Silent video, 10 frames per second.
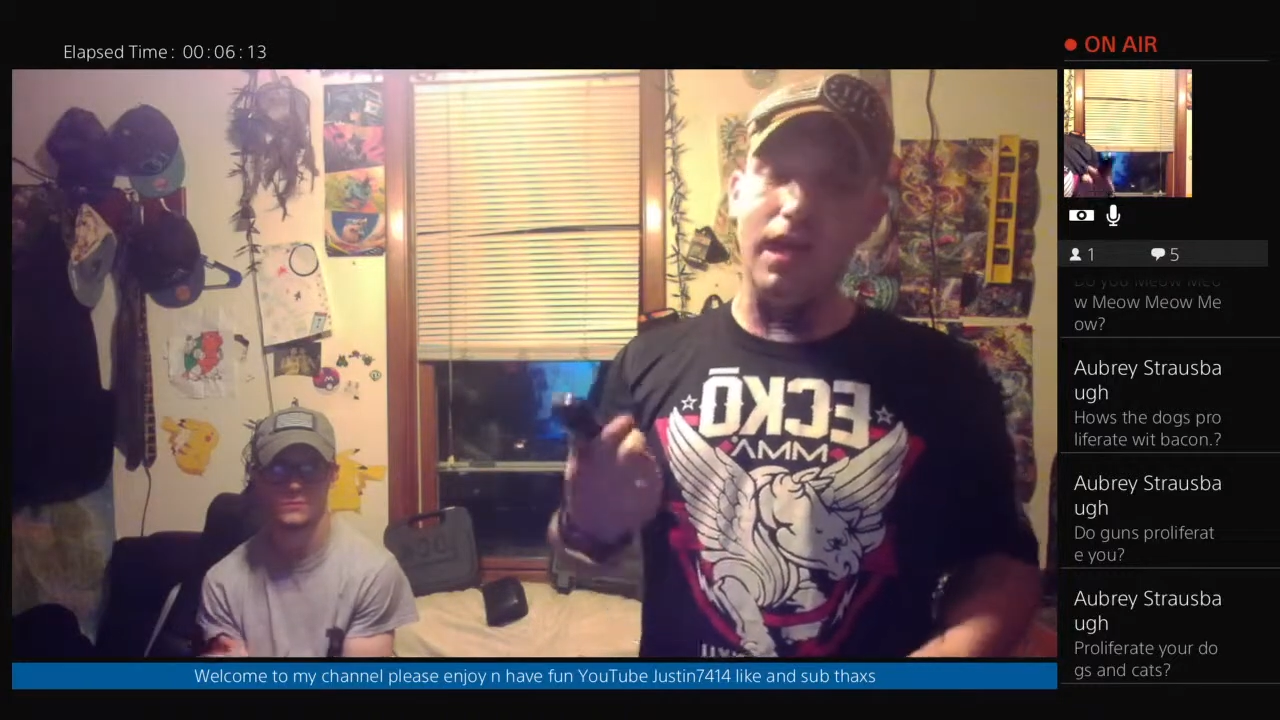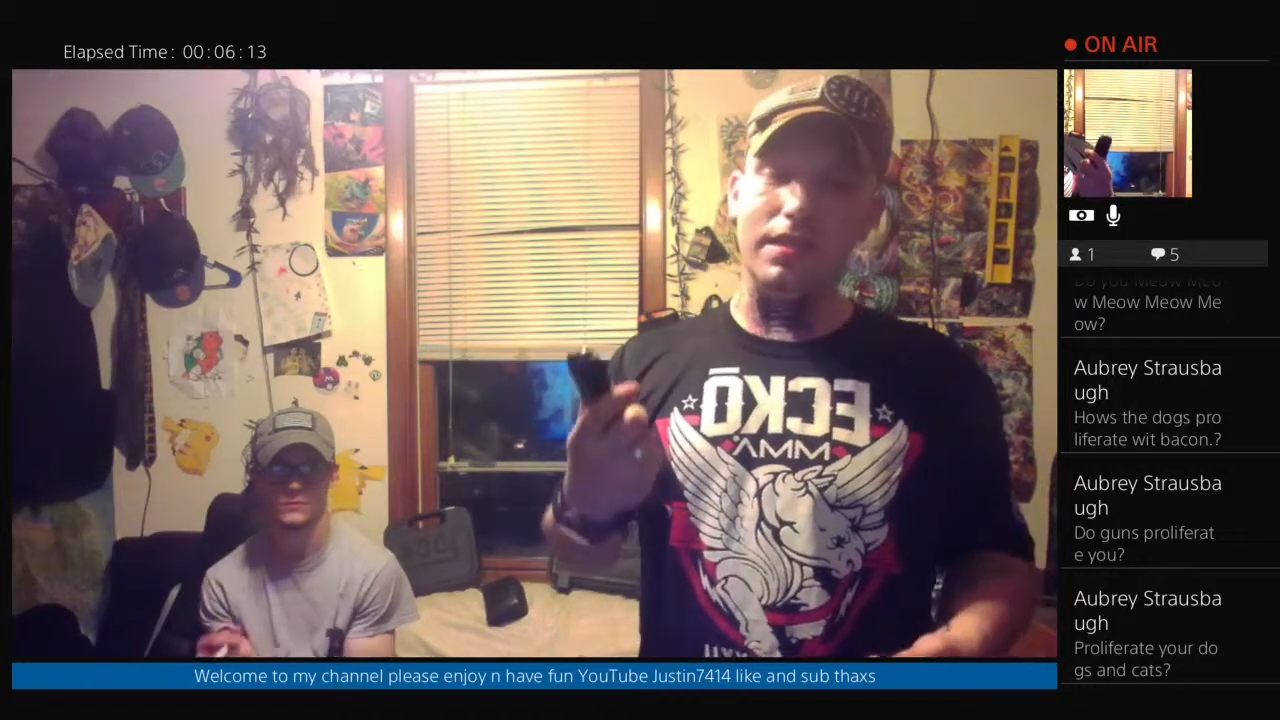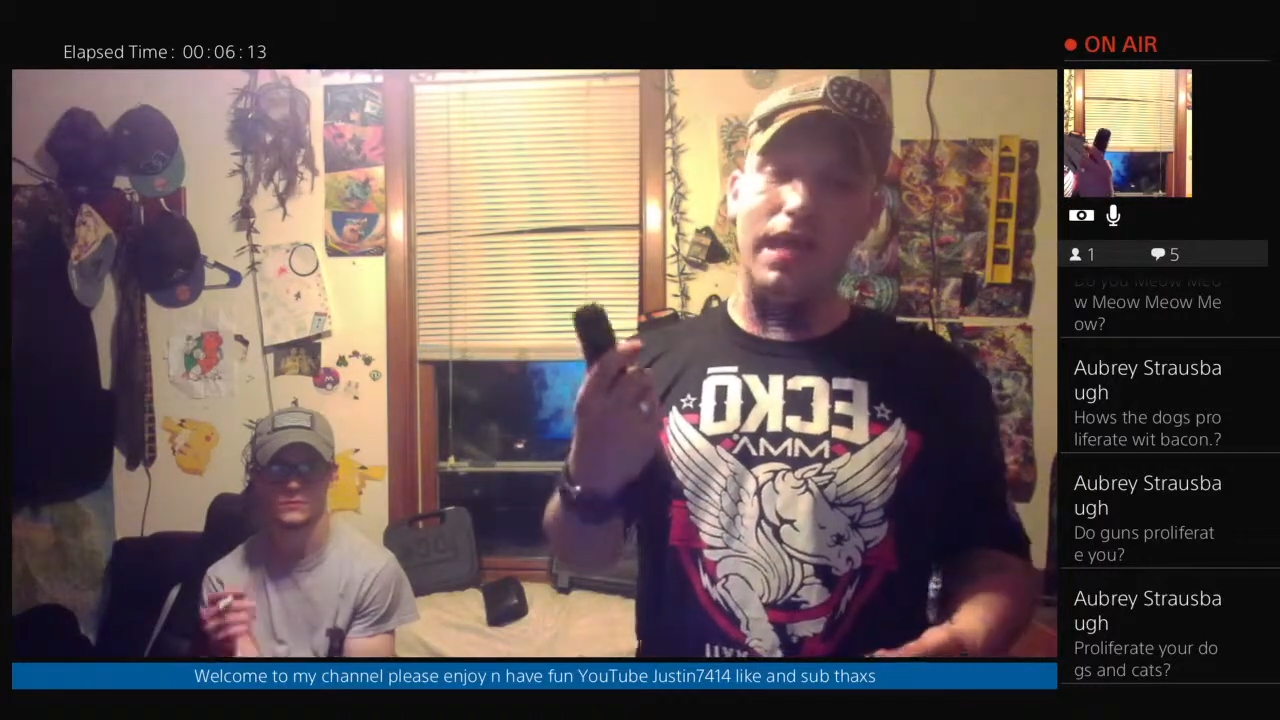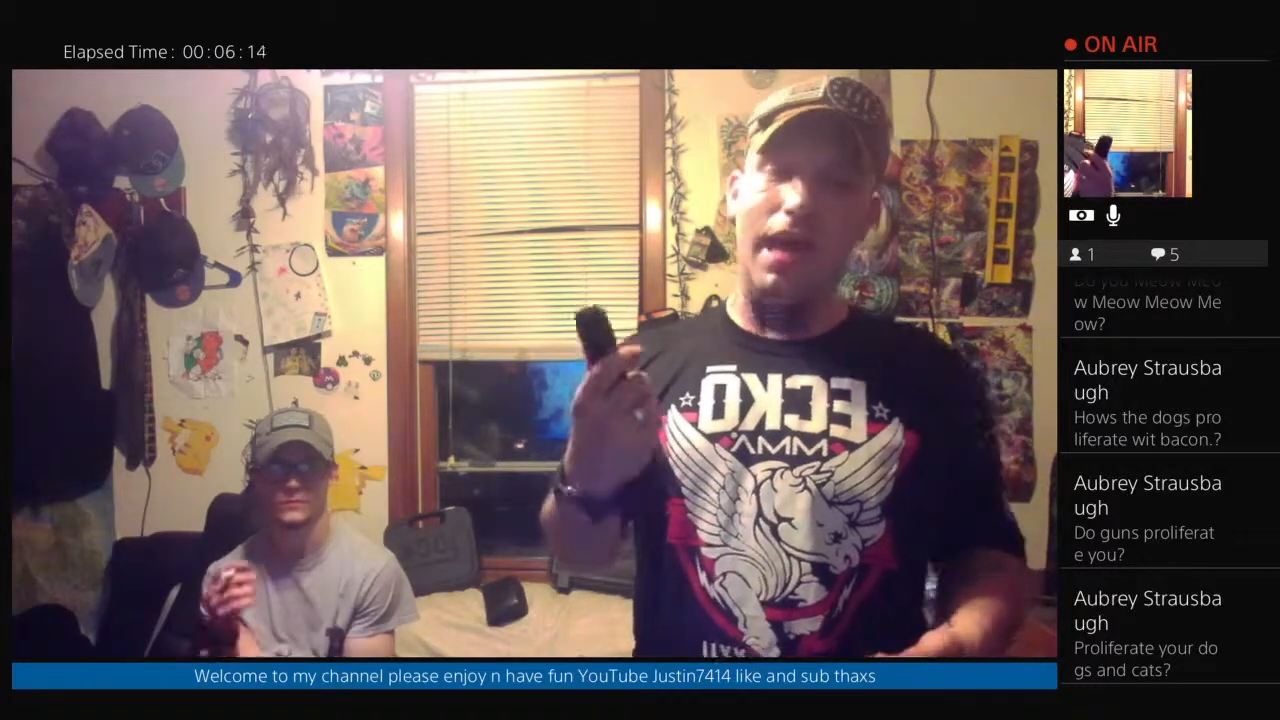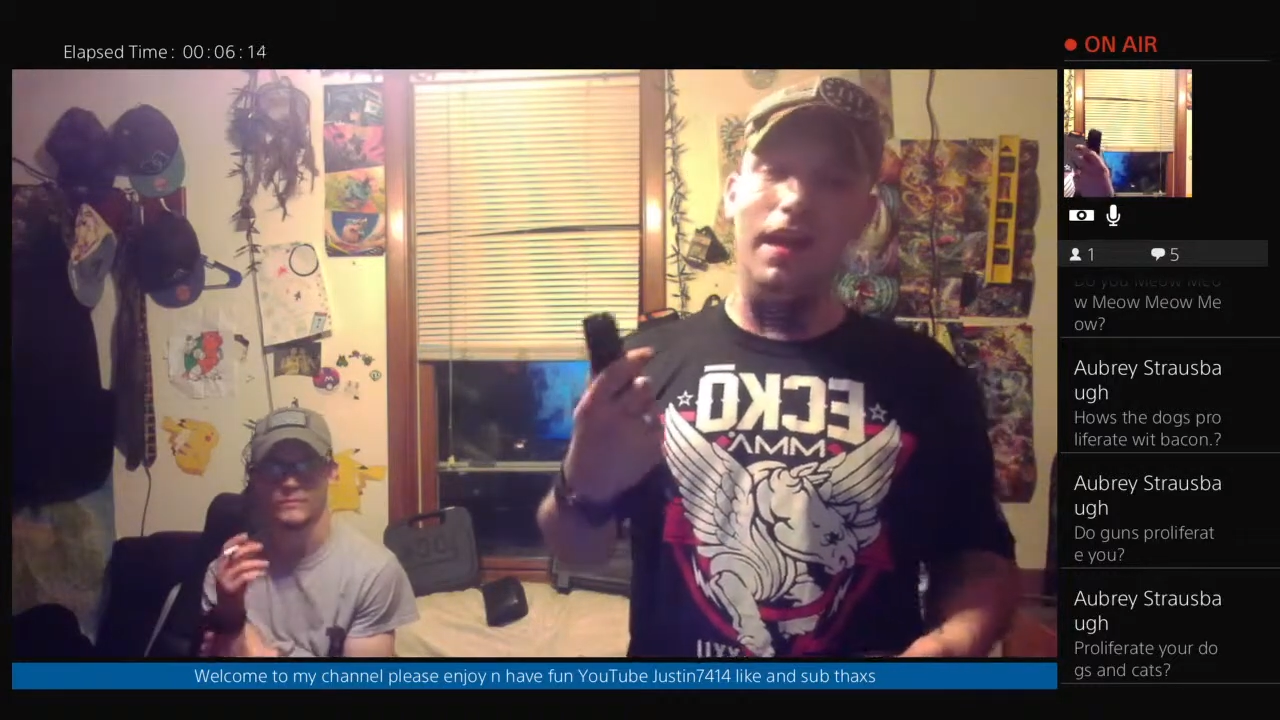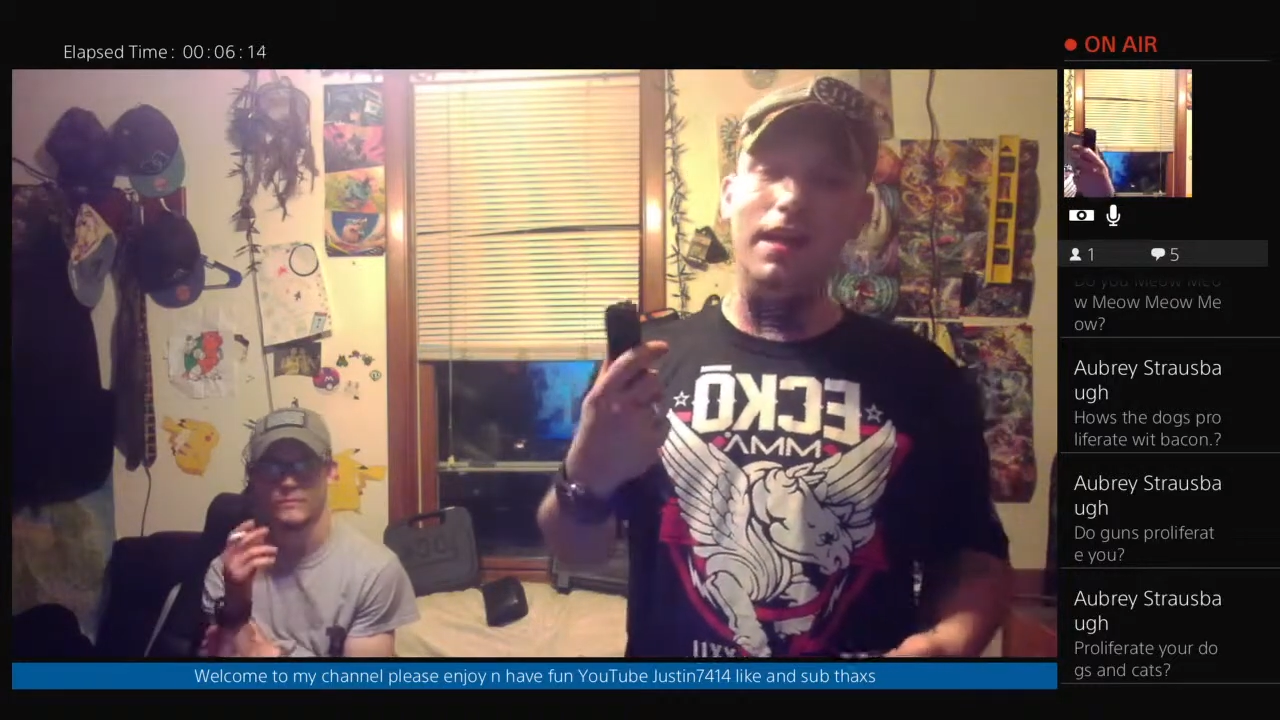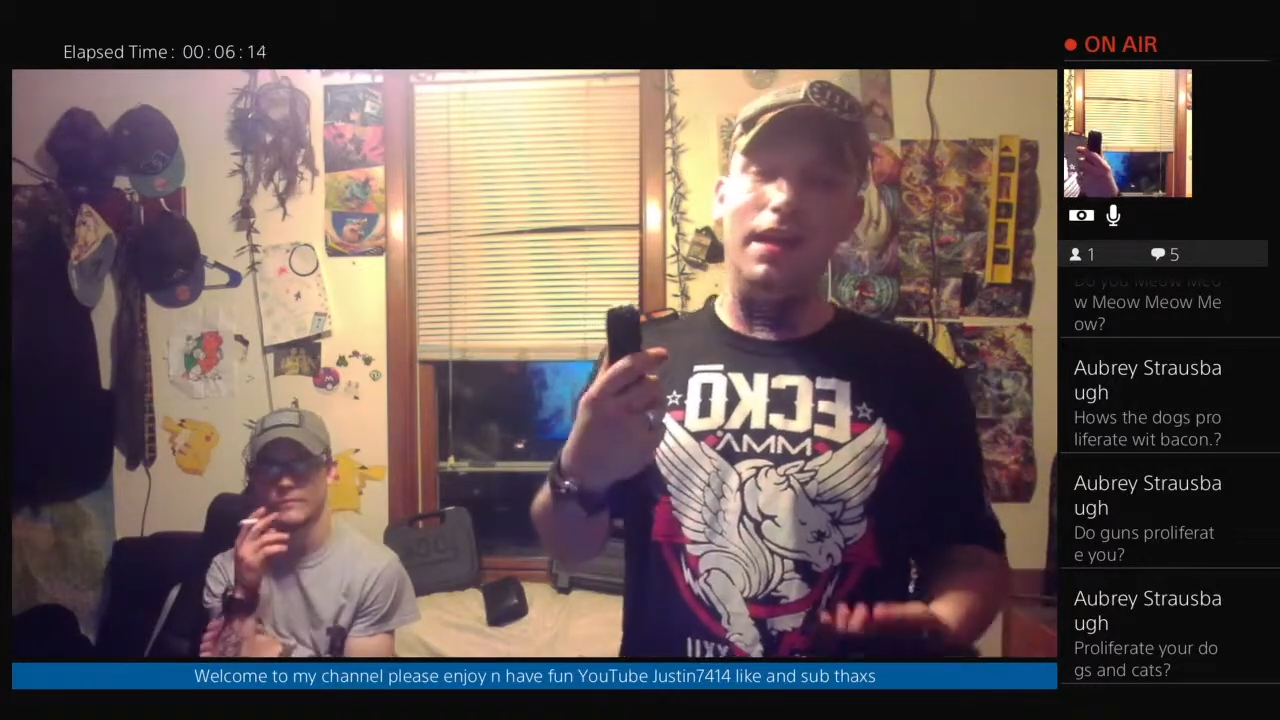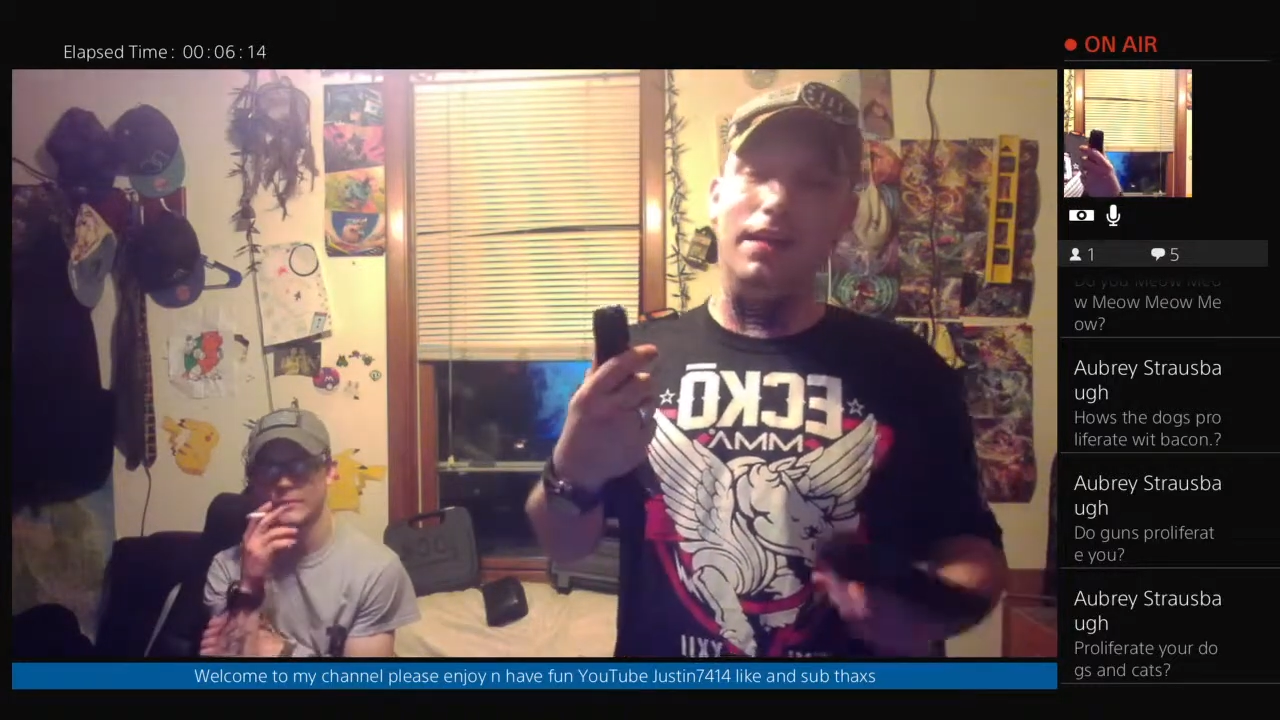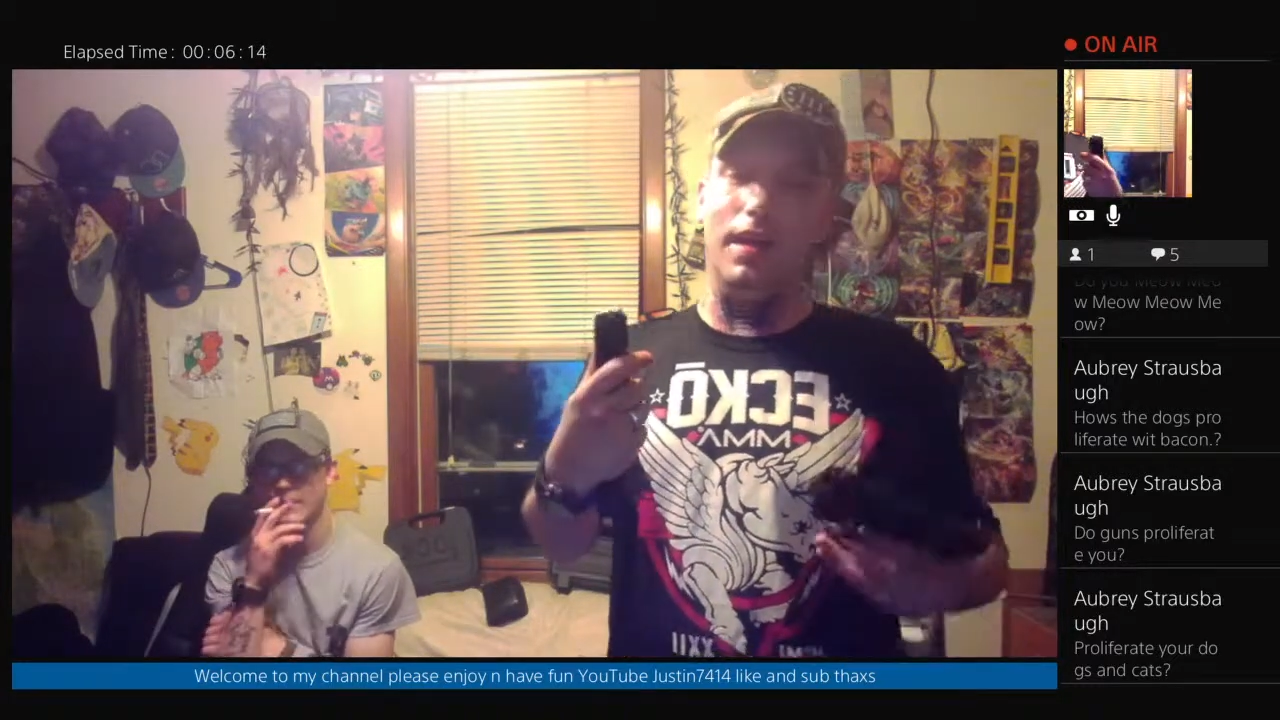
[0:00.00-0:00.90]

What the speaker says: does add